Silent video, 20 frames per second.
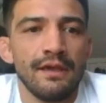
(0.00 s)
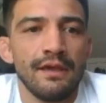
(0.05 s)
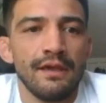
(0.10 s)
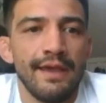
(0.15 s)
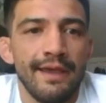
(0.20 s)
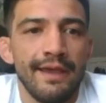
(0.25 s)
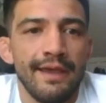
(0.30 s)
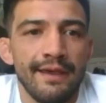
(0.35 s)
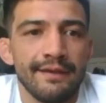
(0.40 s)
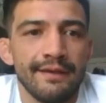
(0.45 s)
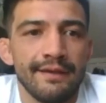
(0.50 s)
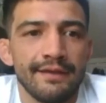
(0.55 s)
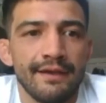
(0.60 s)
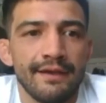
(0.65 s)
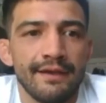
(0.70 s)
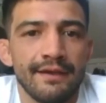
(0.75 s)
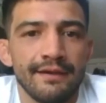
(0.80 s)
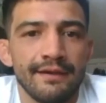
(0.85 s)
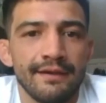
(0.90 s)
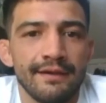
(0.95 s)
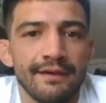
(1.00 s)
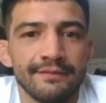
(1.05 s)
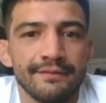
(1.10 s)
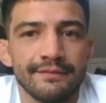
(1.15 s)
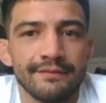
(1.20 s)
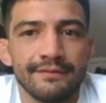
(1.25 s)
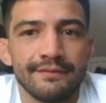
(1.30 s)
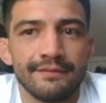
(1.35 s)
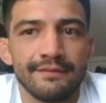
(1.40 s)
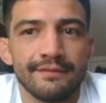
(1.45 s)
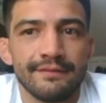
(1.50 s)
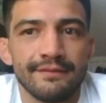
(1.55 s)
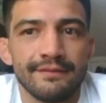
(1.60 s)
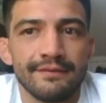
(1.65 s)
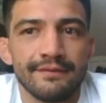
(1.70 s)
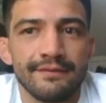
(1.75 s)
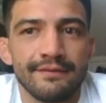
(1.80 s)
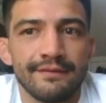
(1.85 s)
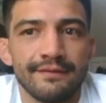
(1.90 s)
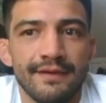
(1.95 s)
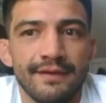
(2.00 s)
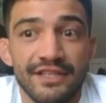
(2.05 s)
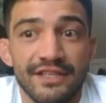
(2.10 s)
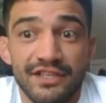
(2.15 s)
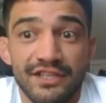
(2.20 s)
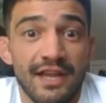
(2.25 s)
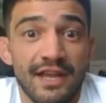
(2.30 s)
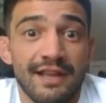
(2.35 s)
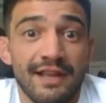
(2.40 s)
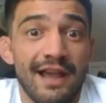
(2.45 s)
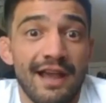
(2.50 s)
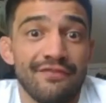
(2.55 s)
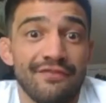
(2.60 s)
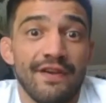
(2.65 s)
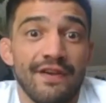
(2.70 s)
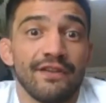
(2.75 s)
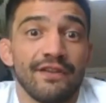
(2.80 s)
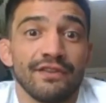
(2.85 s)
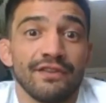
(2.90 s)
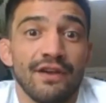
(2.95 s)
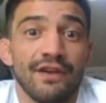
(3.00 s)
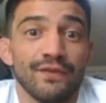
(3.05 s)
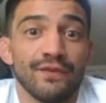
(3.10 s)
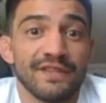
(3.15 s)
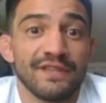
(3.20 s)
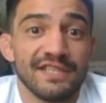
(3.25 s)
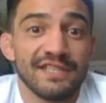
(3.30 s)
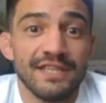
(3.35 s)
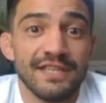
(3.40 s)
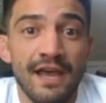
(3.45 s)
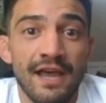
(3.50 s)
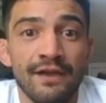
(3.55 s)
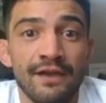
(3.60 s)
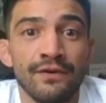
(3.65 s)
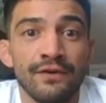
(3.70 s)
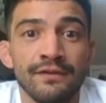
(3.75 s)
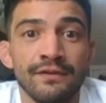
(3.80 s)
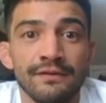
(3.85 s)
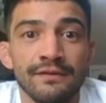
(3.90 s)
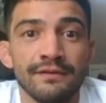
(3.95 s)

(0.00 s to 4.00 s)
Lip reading: and I fell in love with the style.